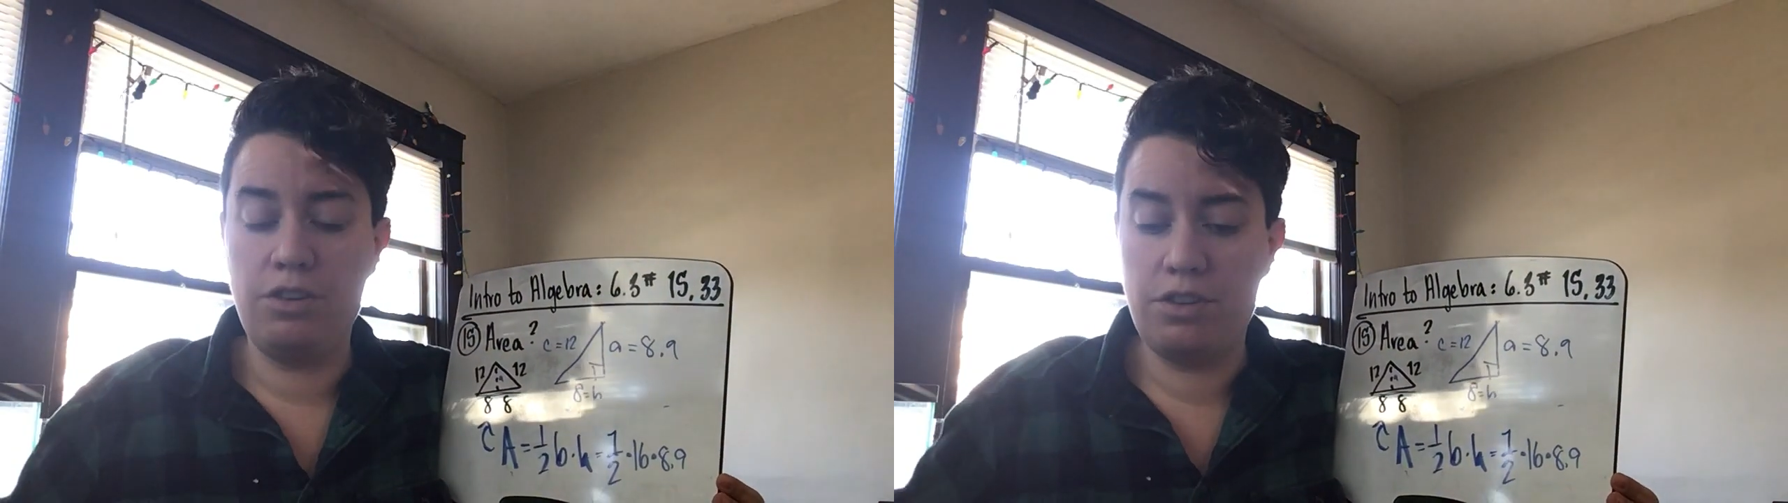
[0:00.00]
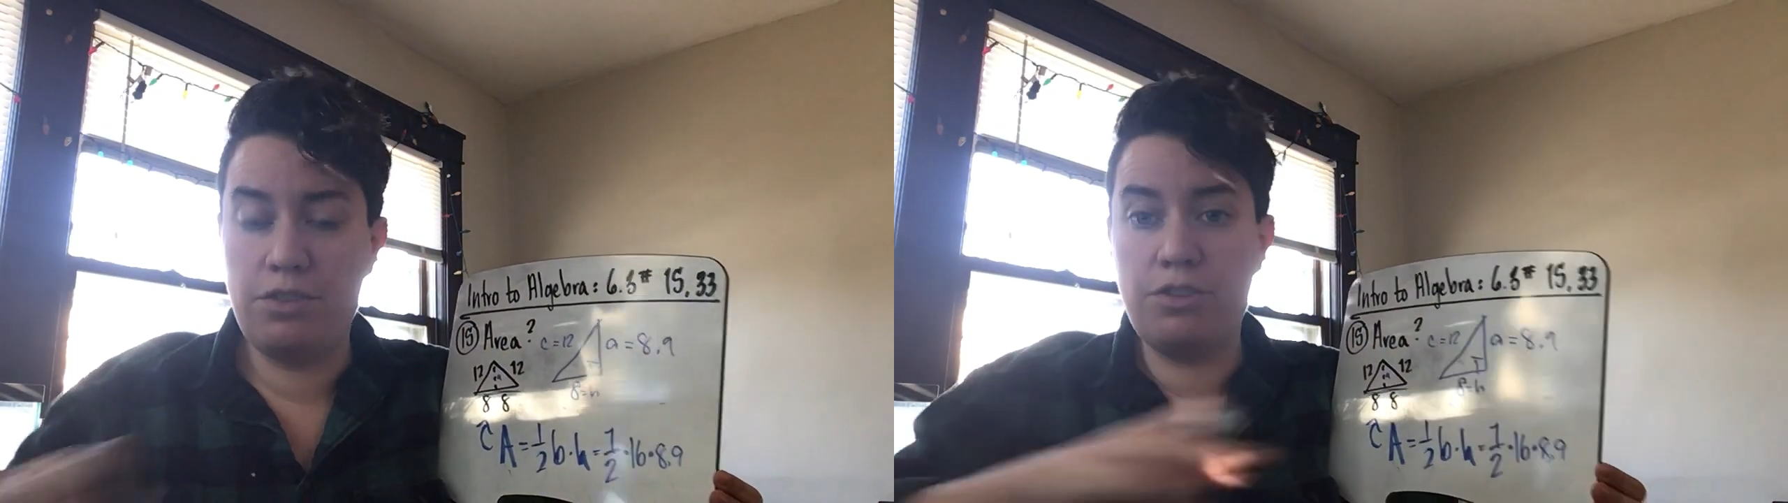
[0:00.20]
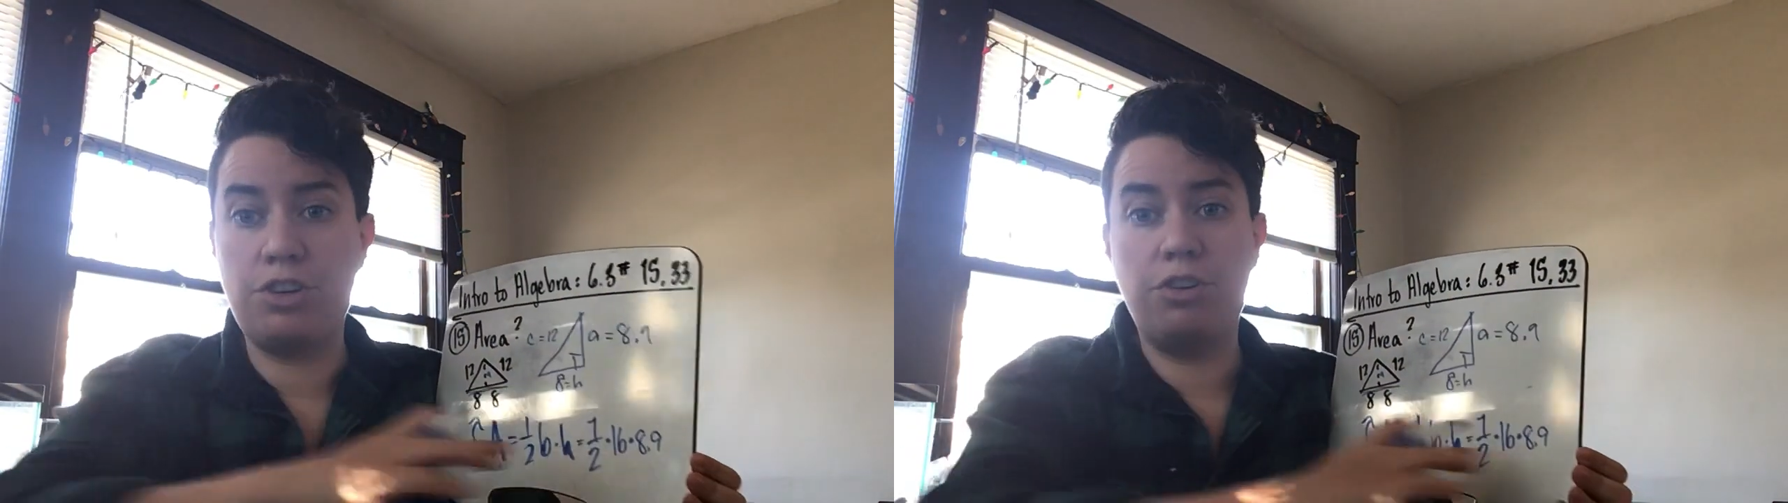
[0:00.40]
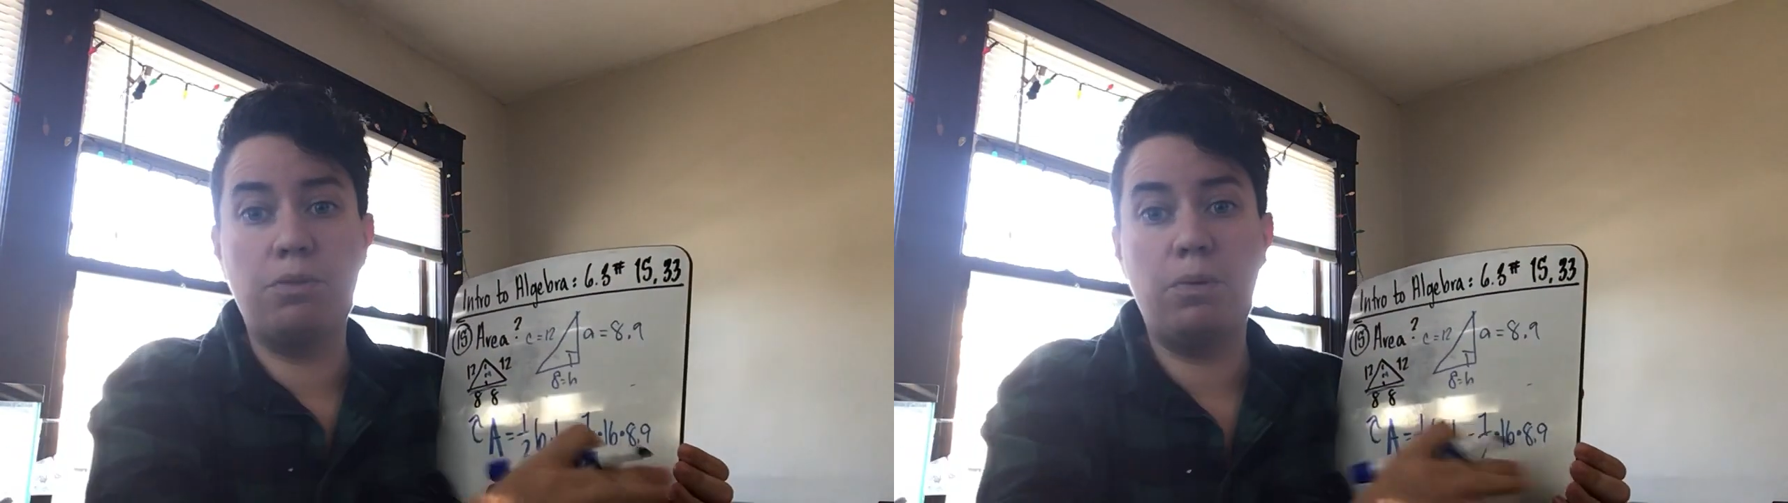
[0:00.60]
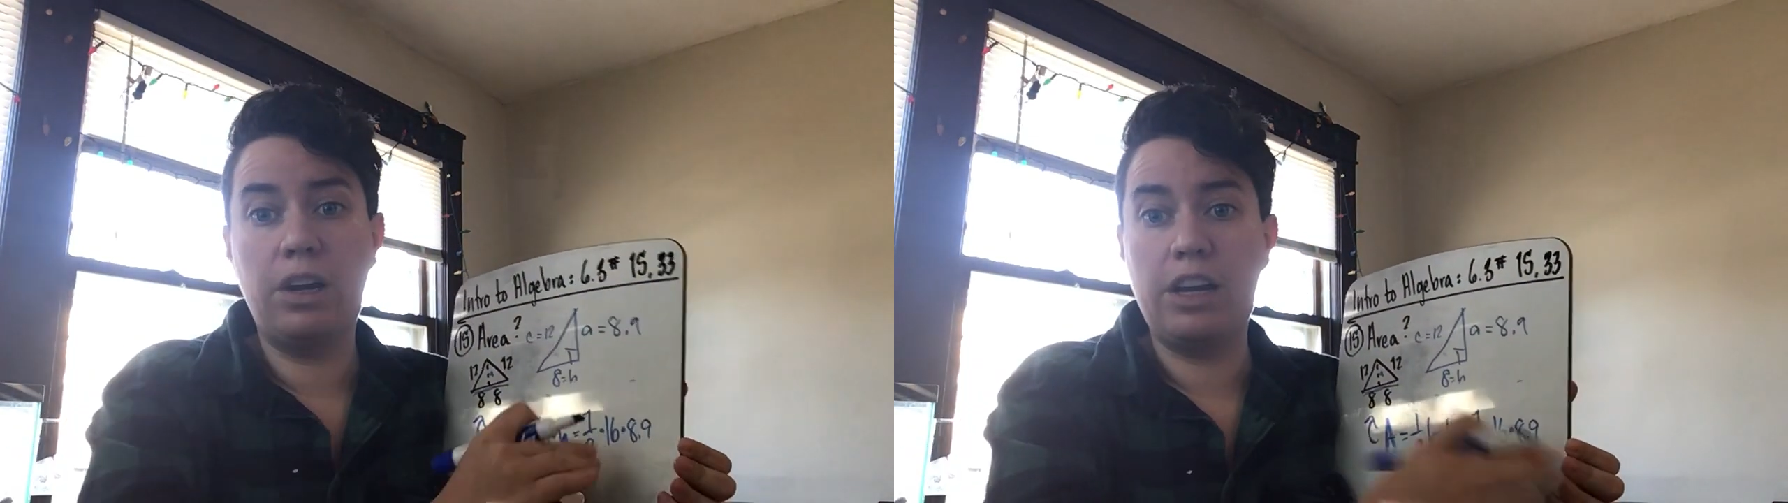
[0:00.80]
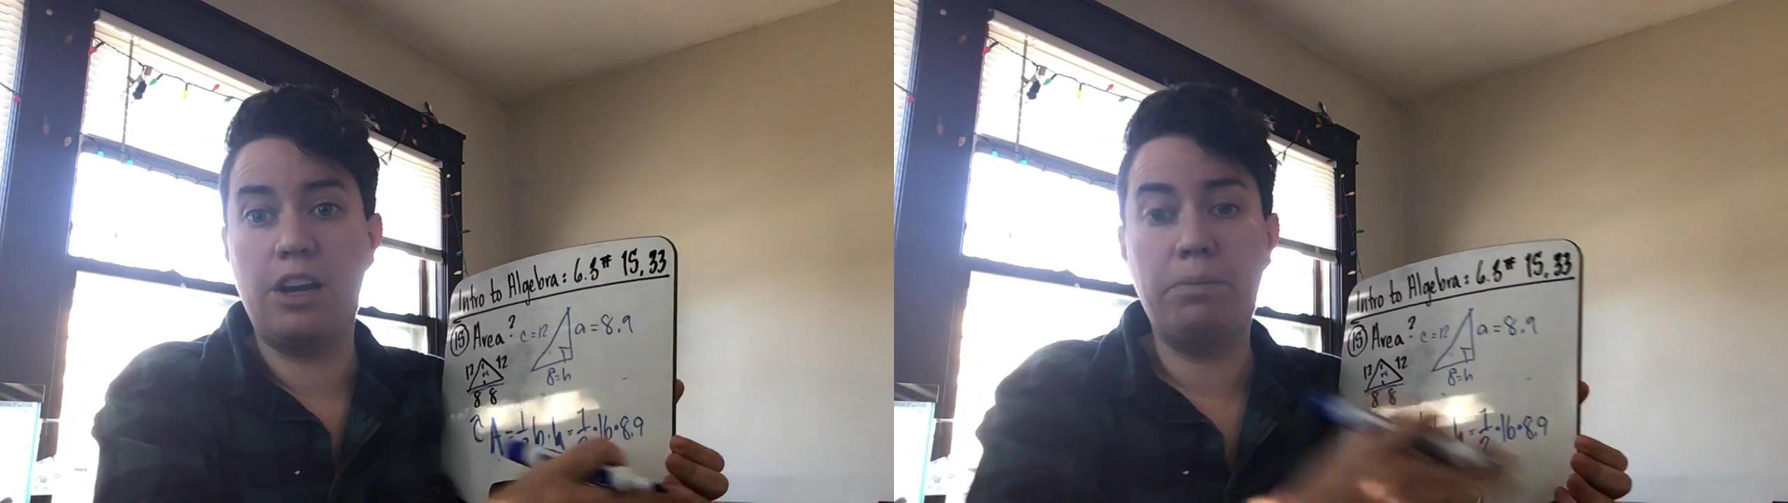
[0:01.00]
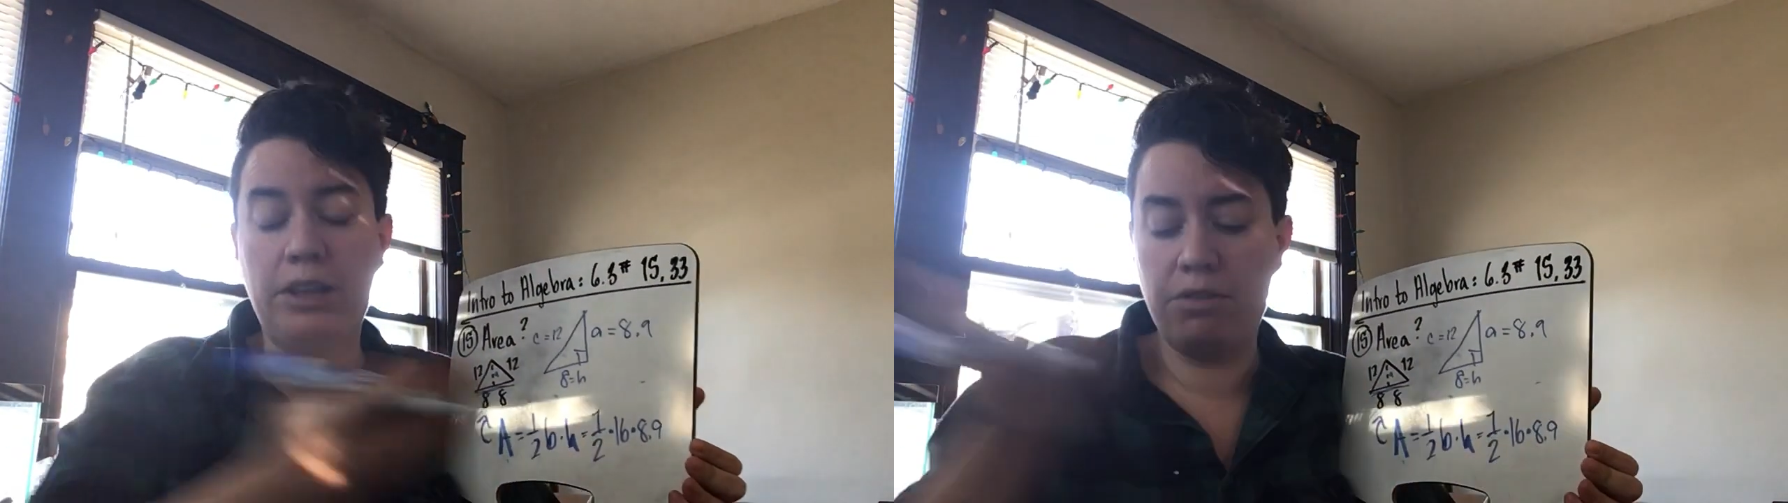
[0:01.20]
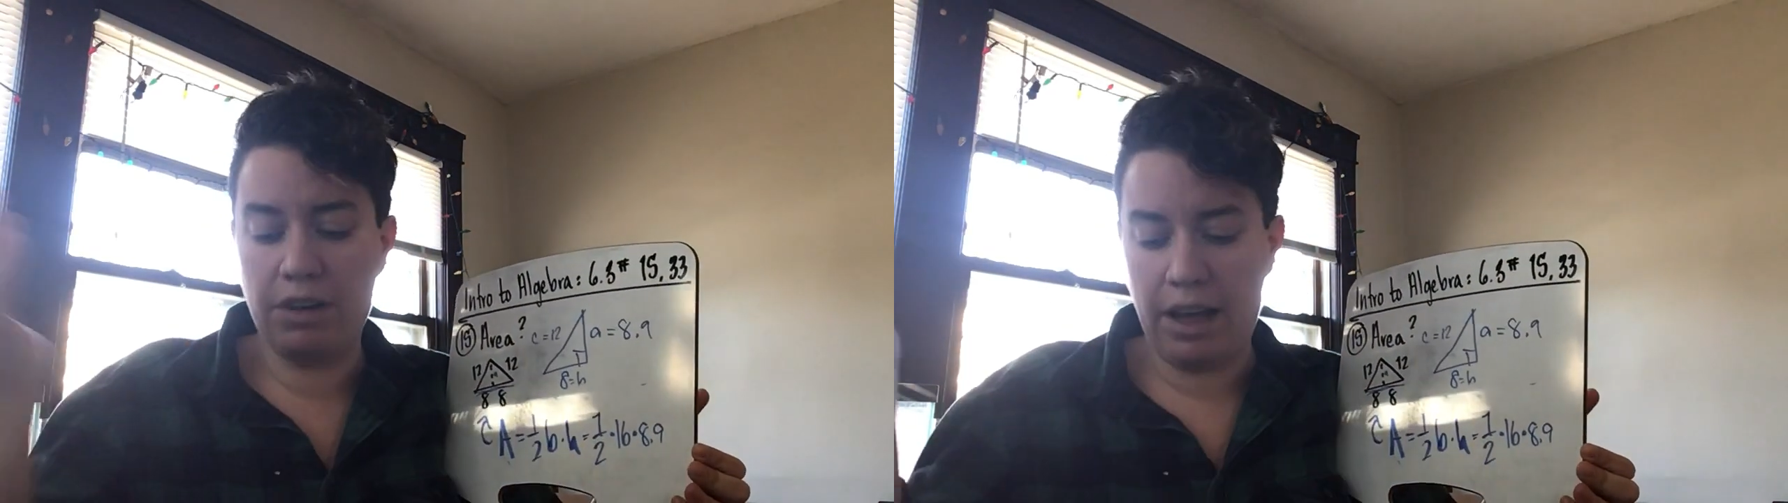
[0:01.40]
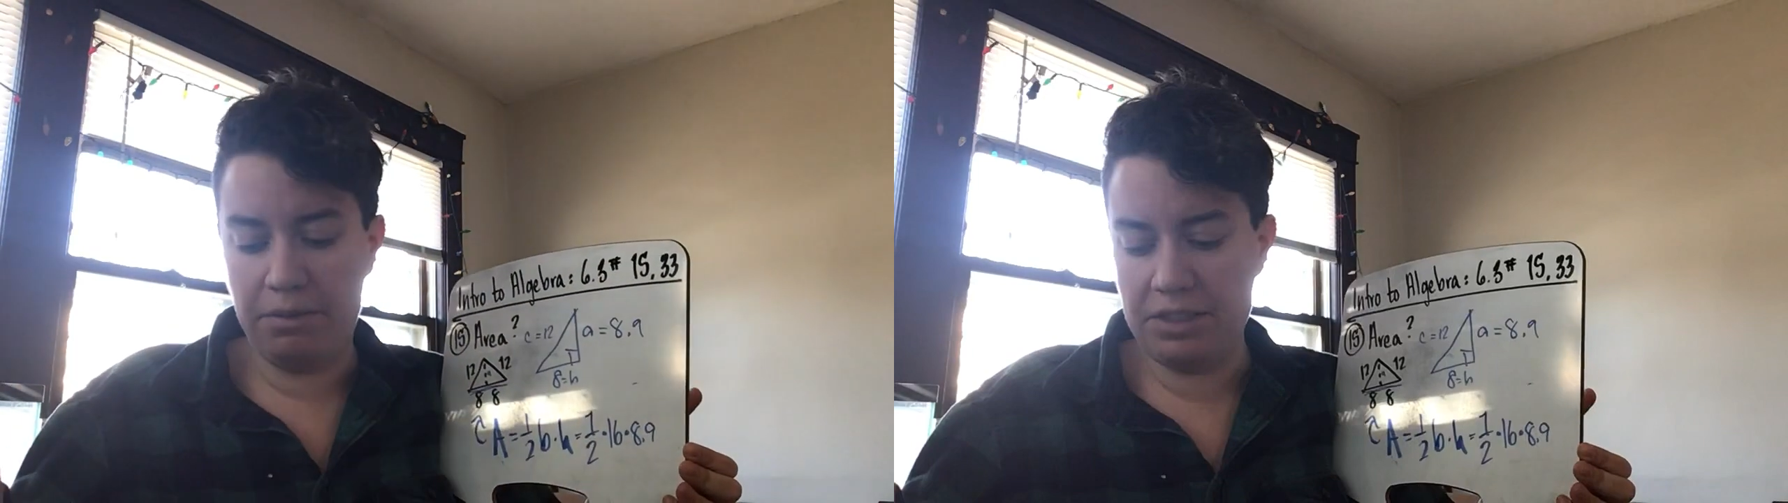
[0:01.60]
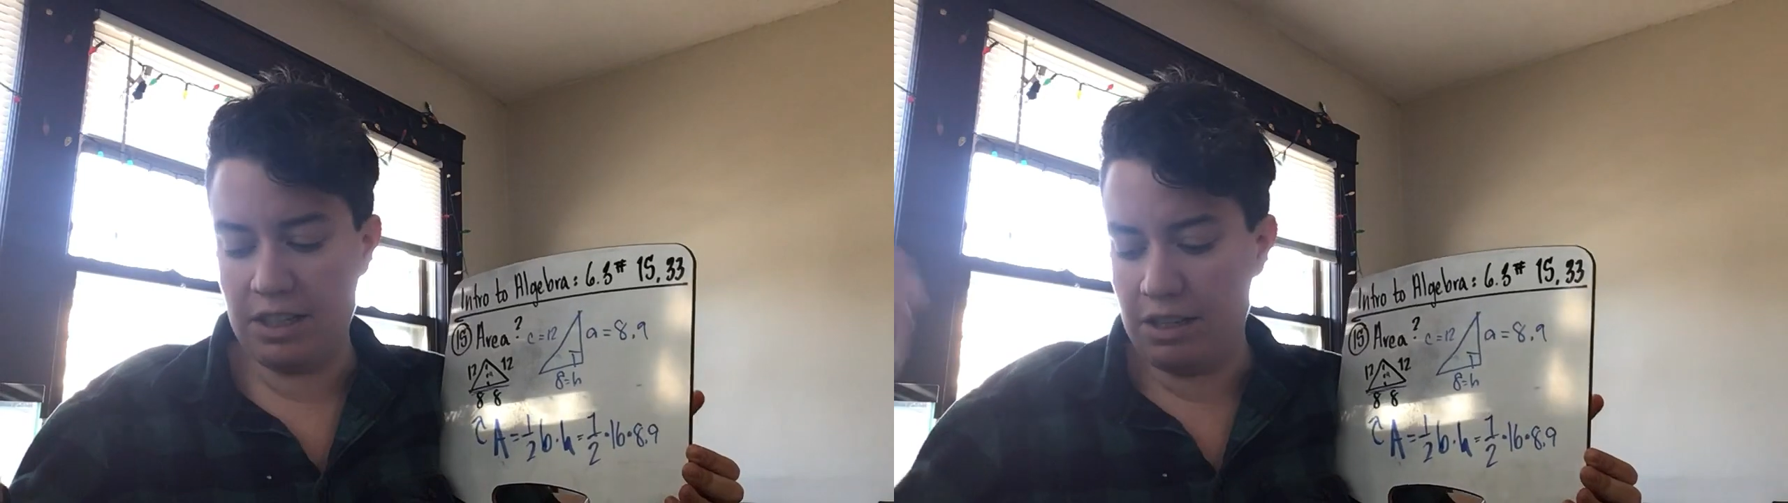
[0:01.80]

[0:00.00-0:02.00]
show your work here, but you could obviously